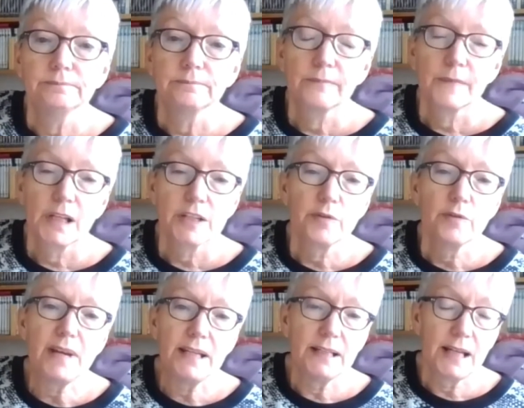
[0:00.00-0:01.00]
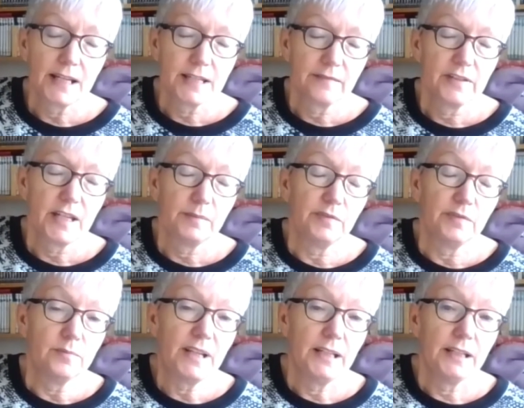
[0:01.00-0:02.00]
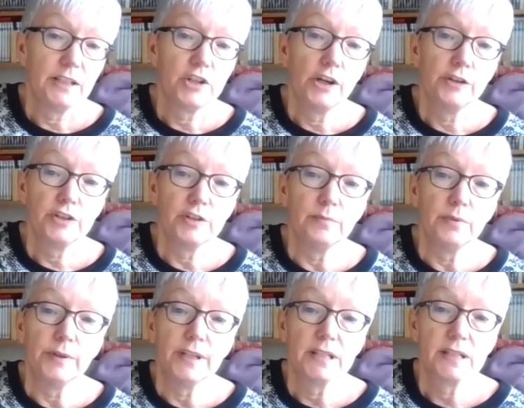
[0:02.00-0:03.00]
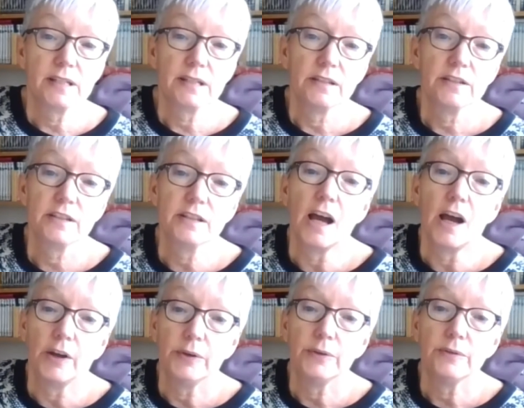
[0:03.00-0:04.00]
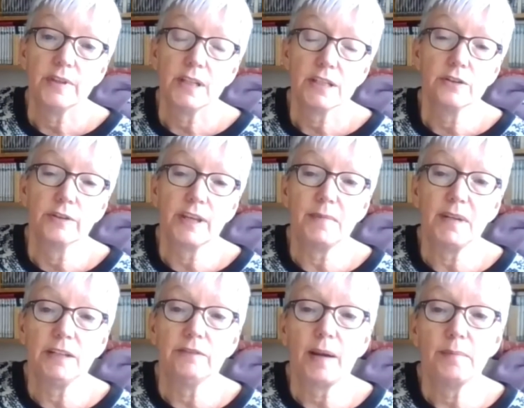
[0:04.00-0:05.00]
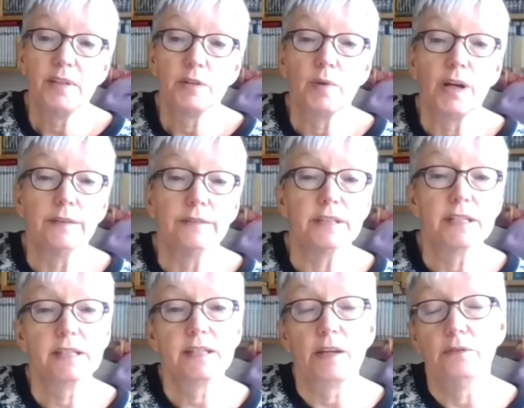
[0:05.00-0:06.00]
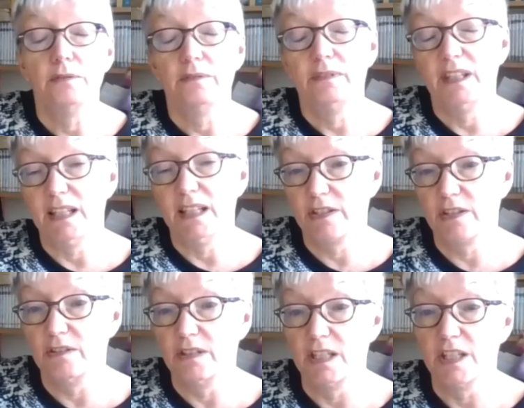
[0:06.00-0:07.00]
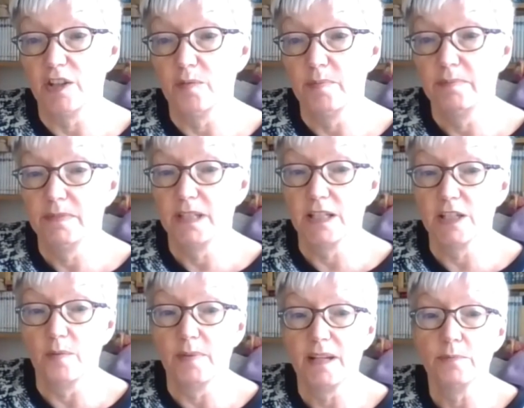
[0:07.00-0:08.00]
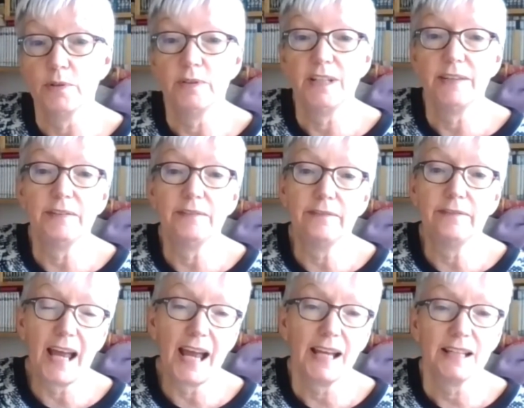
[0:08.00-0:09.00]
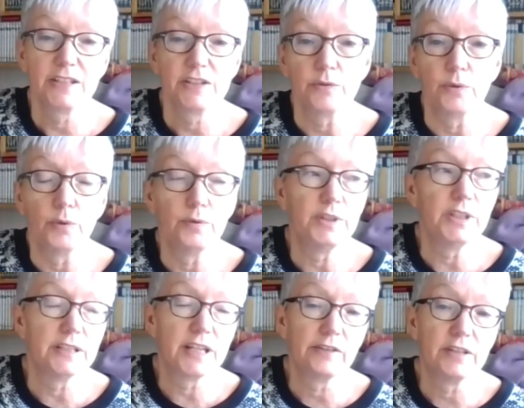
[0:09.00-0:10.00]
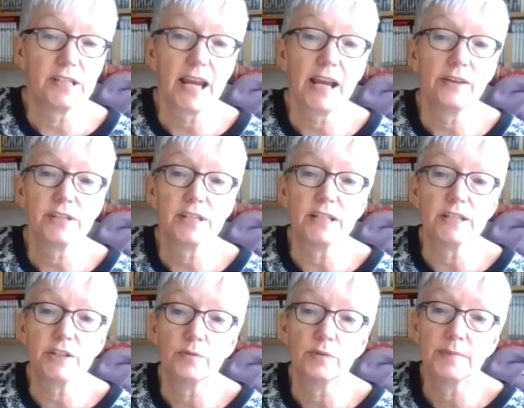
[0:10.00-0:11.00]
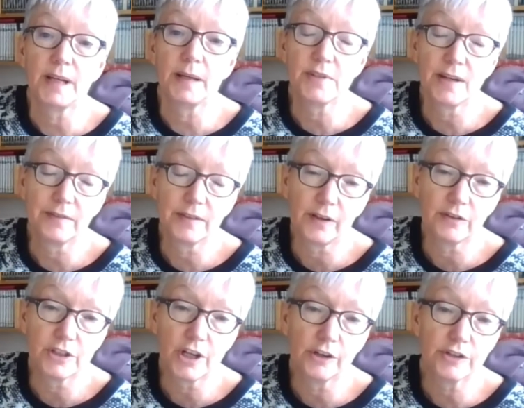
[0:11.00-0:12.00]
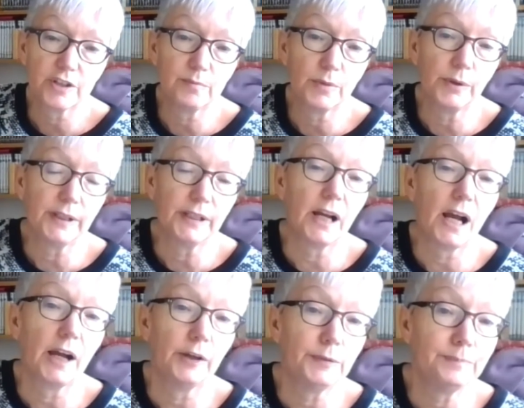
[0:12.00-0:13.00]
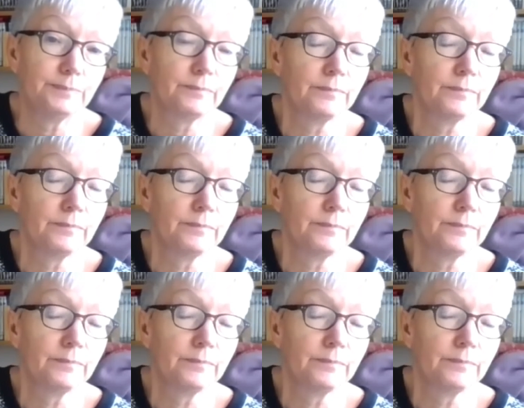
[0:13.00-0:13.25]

So as I've said before, many of the charging points are slow. There's not that many rapid ones. So this could deter people who live in flats or terraced houses who wouldn't be able to have their own charging point at home.